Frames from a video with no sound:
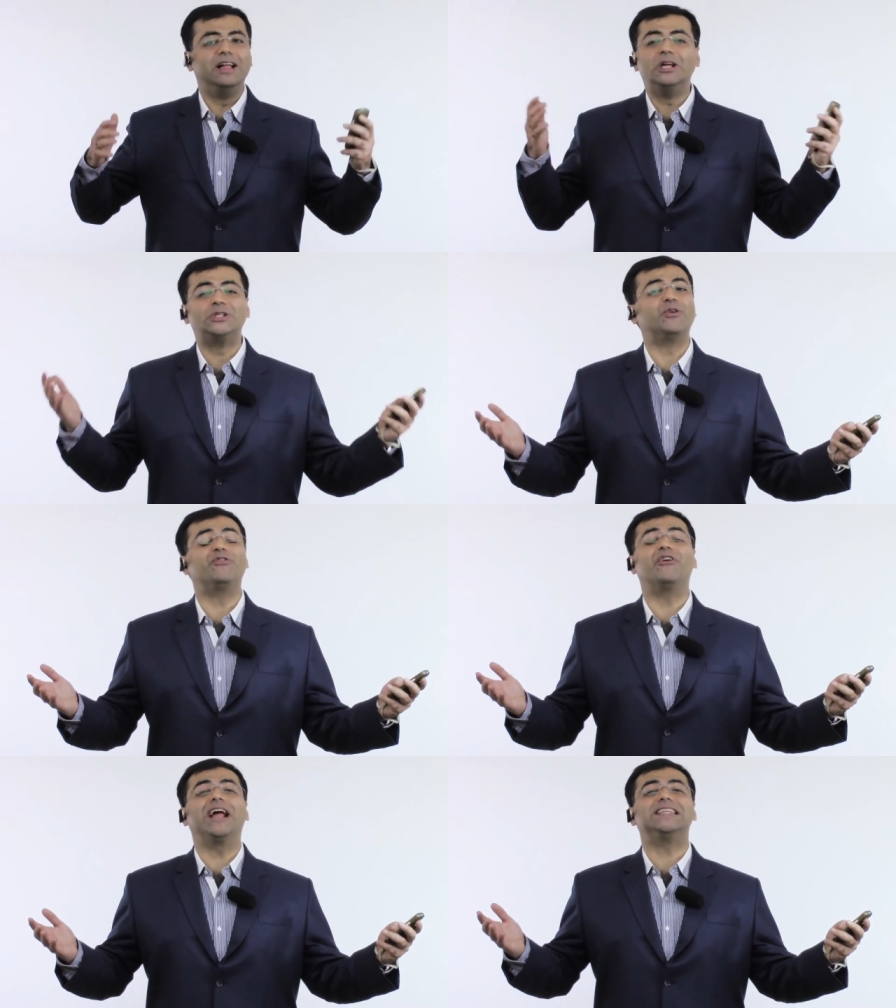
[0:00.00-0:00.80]
So
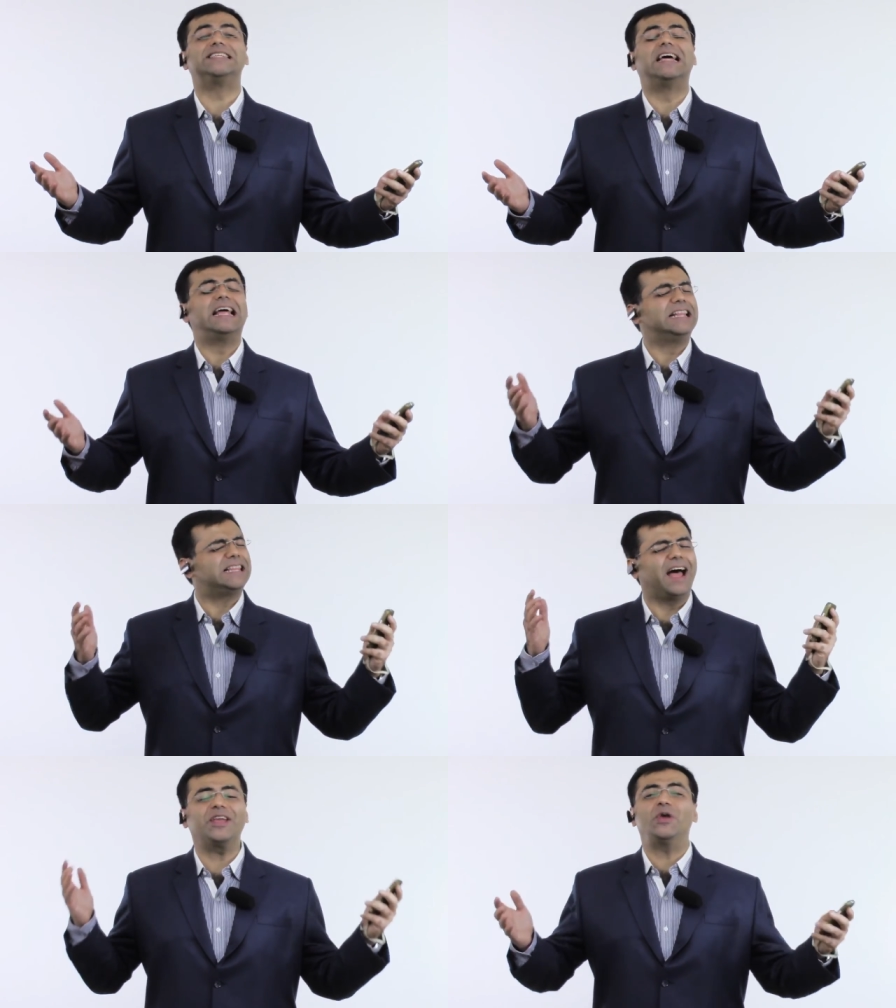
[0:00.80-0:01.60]
friends,
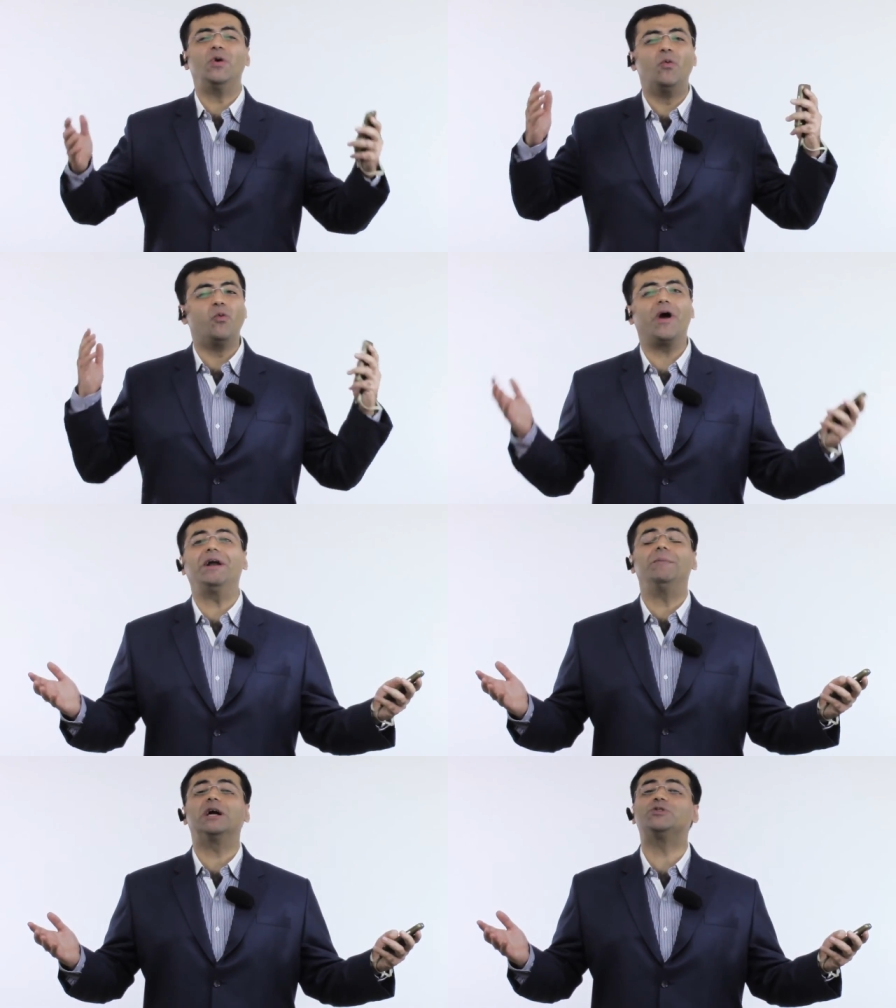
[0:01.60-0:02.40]
thank you
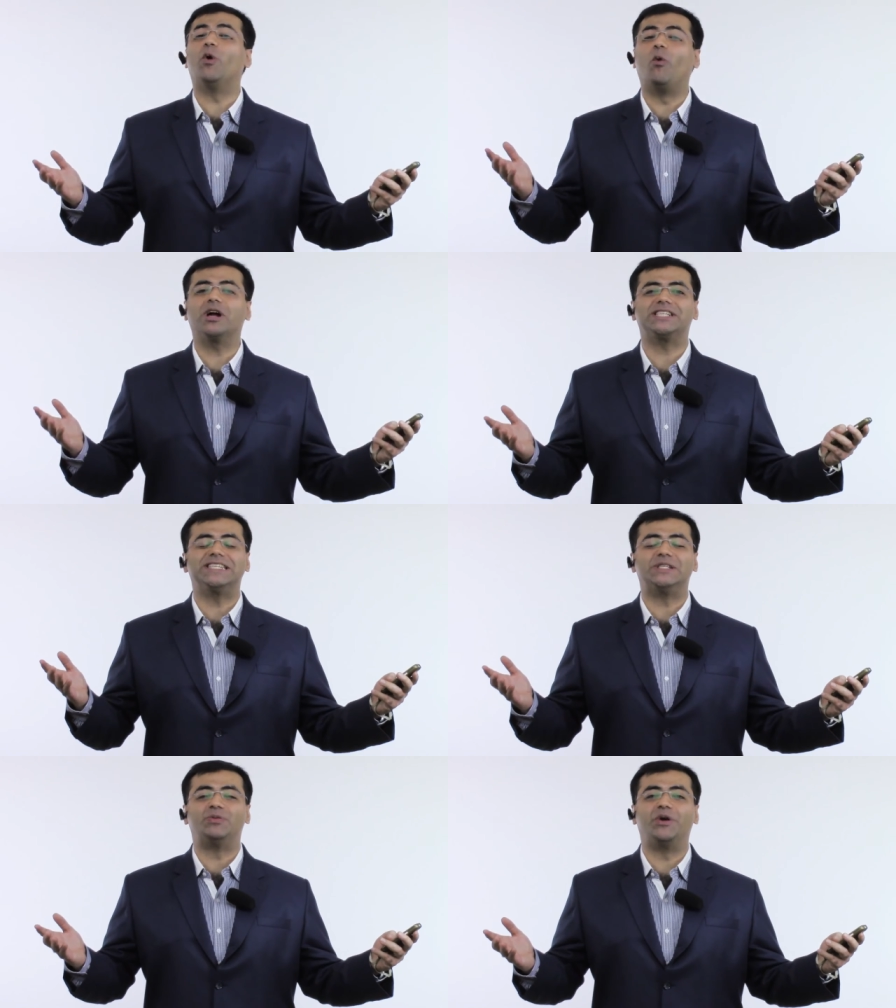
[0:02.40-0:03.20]
very much for watching
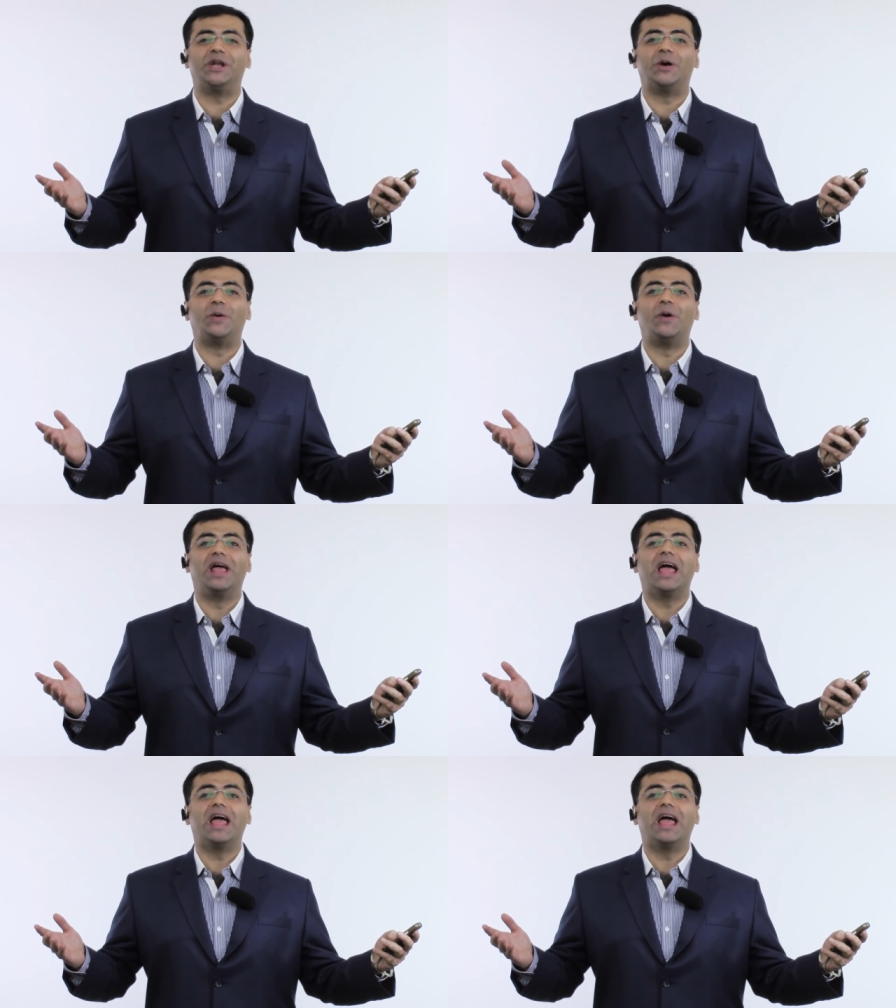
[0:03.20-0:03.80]
this video.